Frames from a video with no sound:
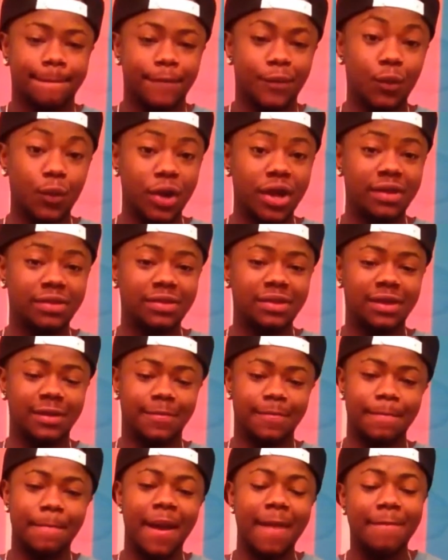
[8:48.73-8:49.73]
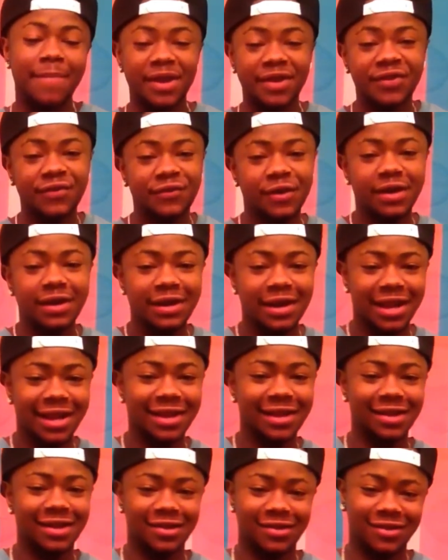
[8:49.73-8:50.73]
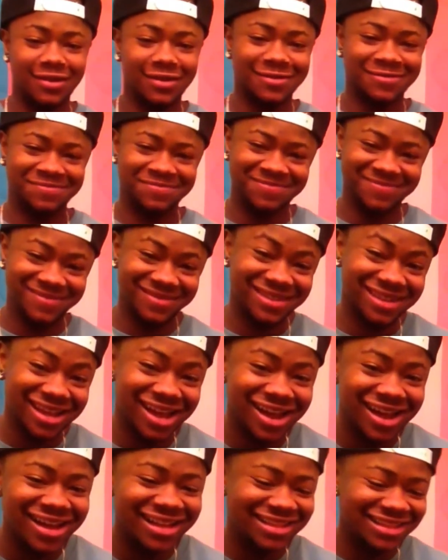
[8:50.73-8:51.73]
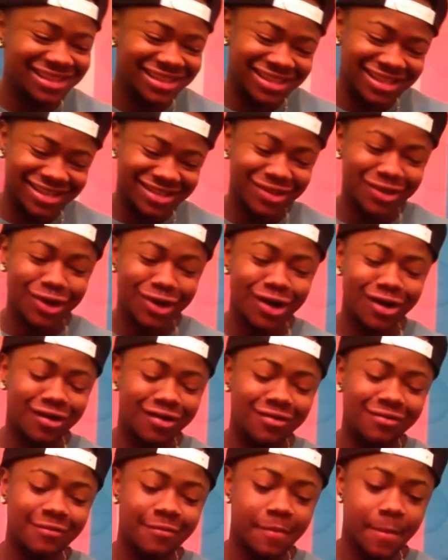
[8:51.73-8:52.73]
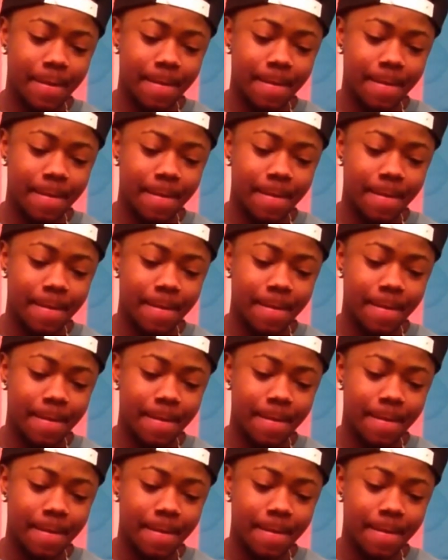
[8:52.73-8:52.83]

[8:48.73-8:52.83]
Weird thing, my best friend in England, her and this girl